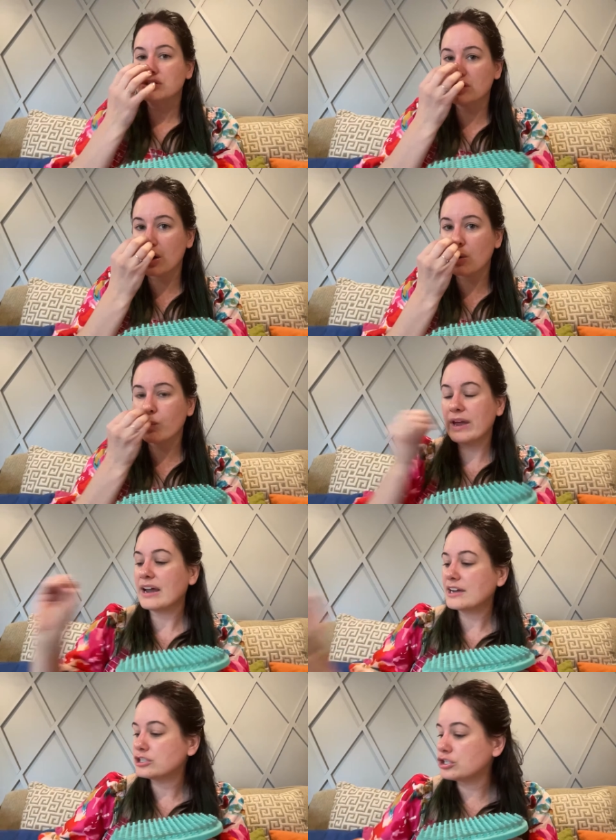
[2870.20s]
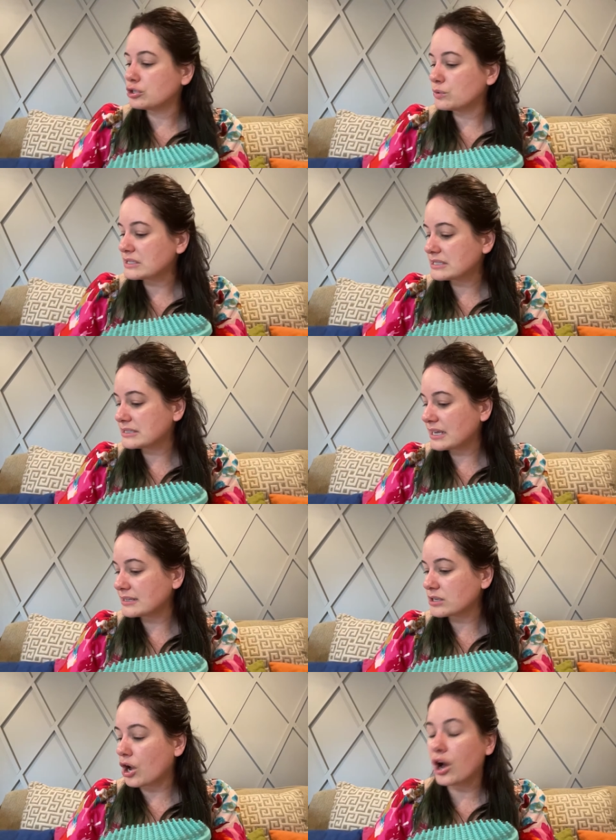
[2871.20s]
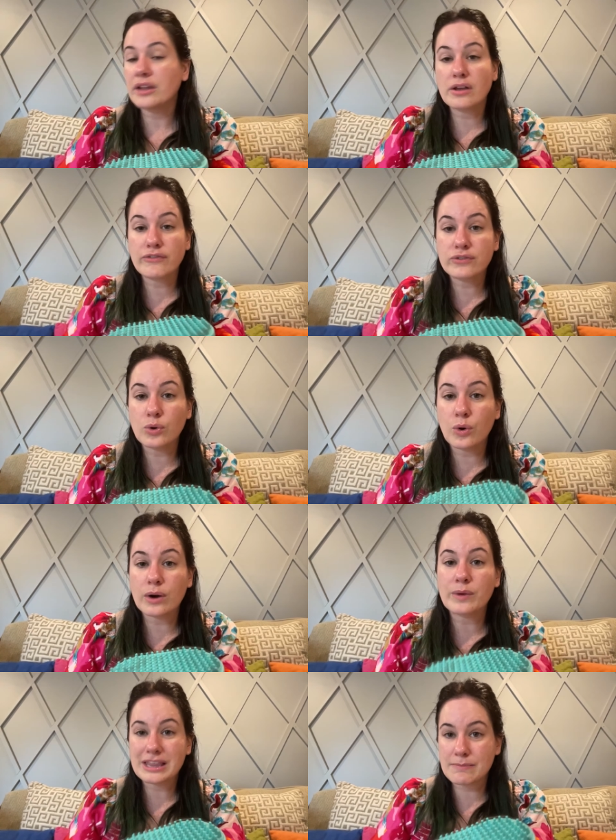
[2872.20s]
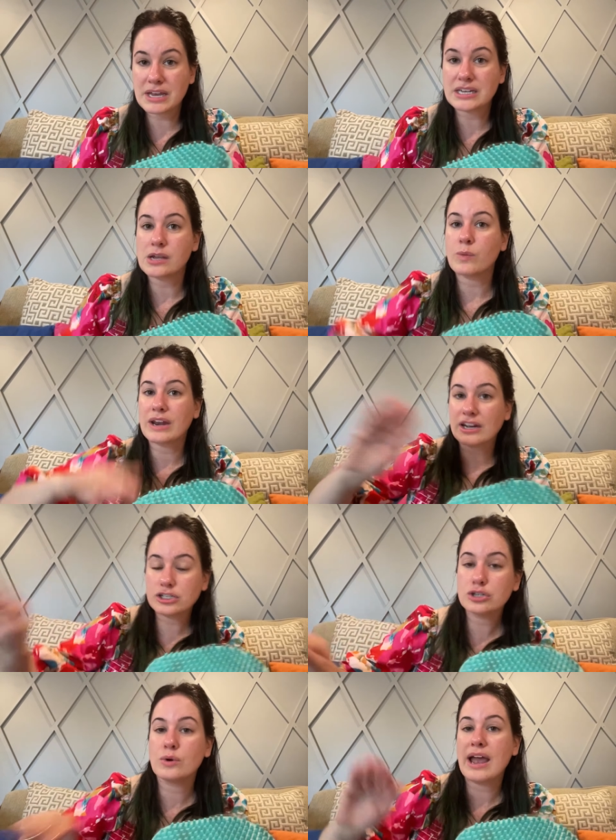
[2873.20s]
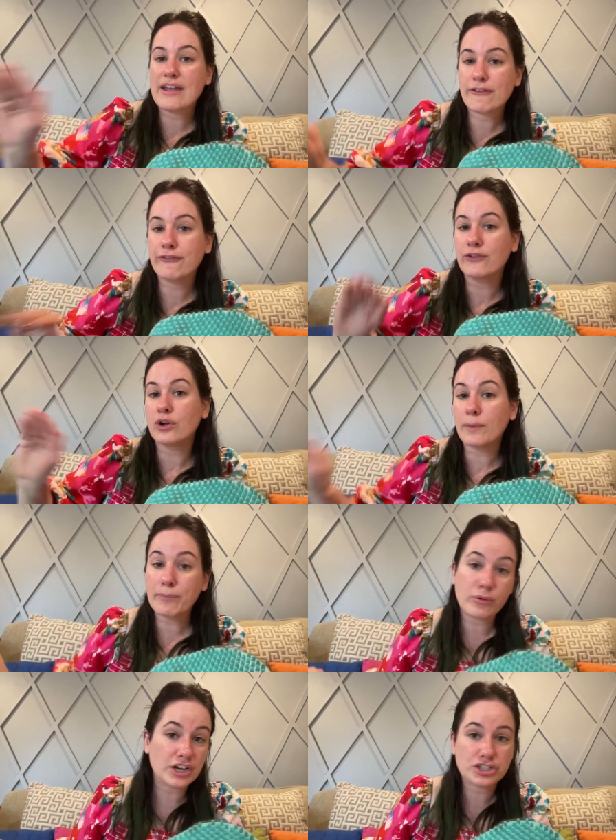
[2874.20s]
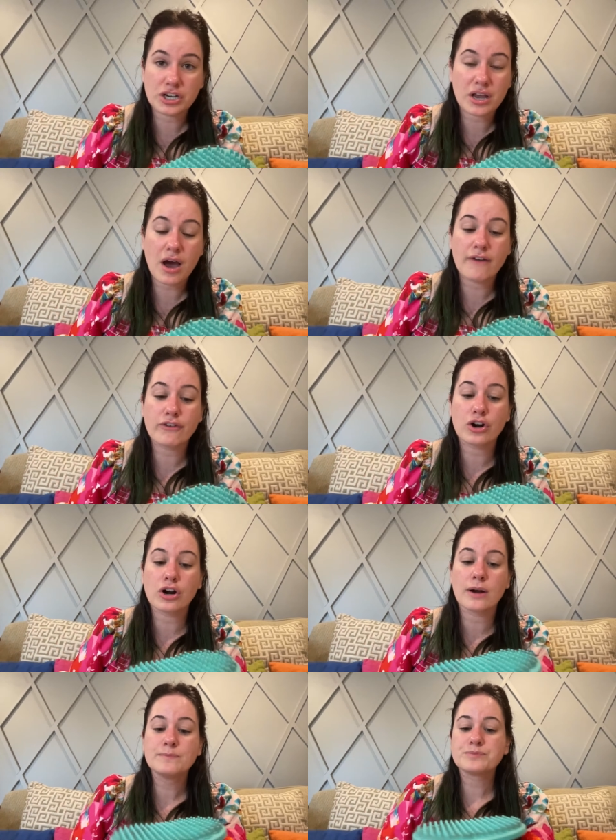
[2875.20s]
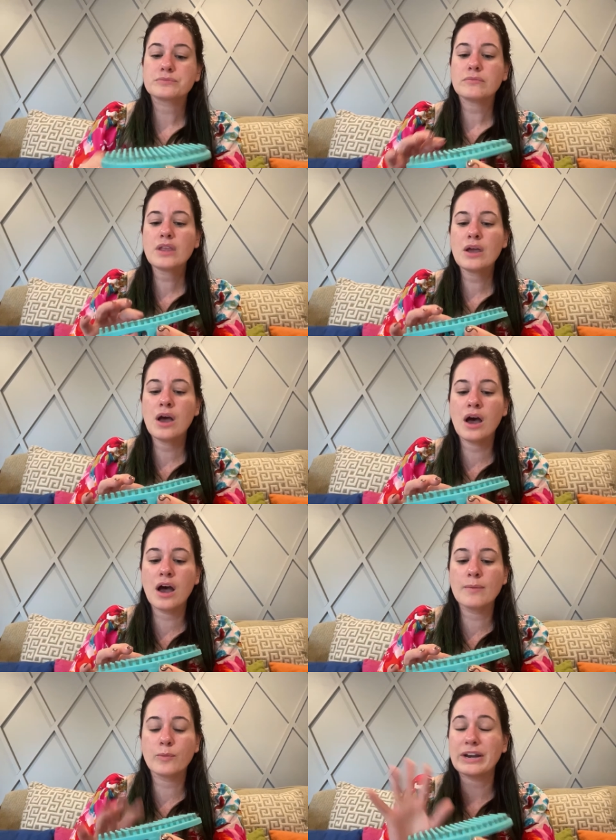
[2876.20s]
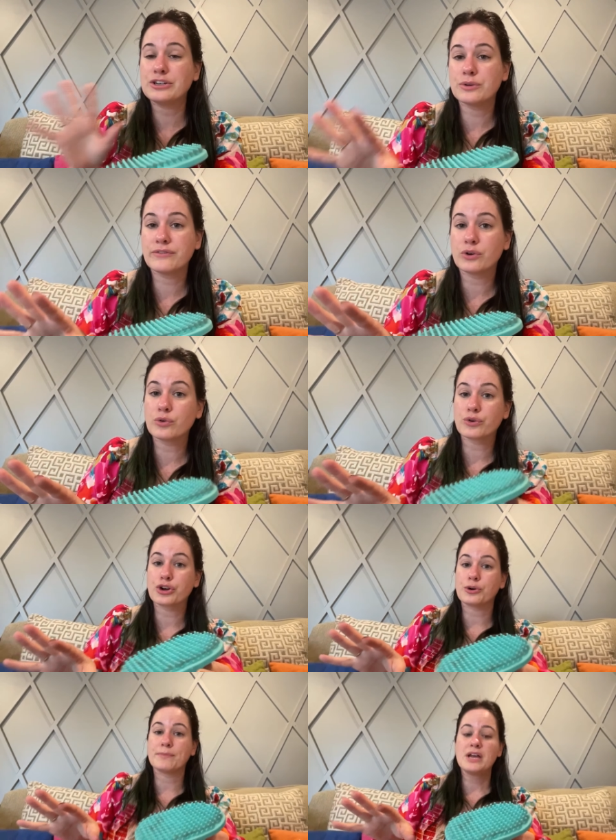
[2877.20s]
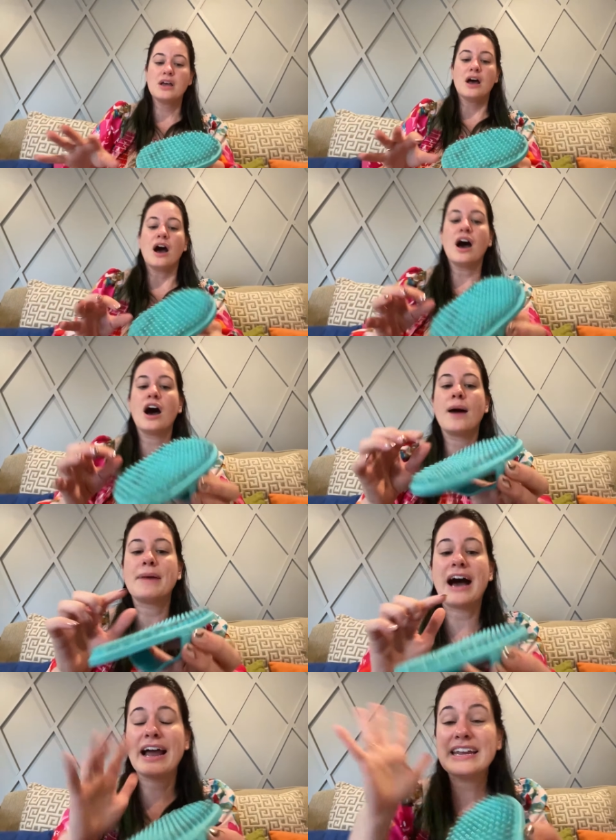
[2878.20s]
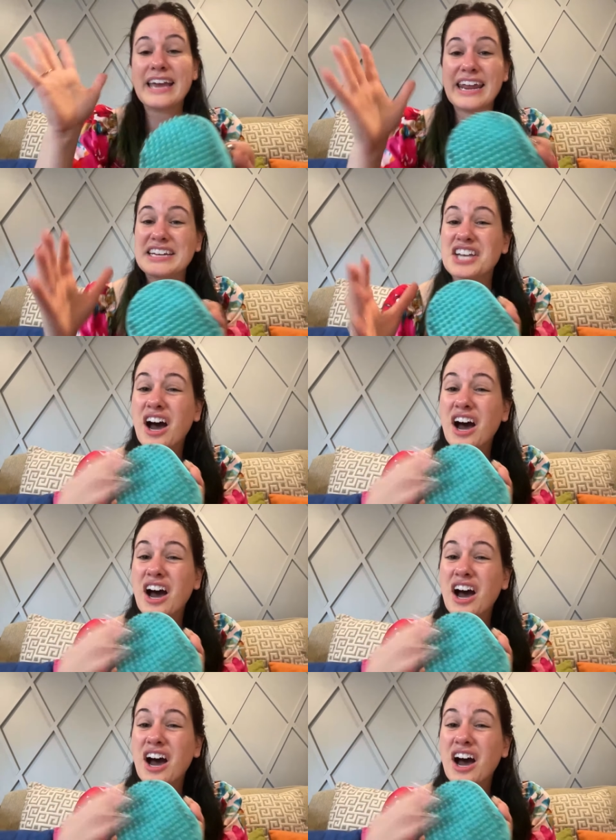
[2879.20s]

So when I do sit on the floor with Mindy, when I do a full brushing of her, Um, when I do a full groom, um, I get a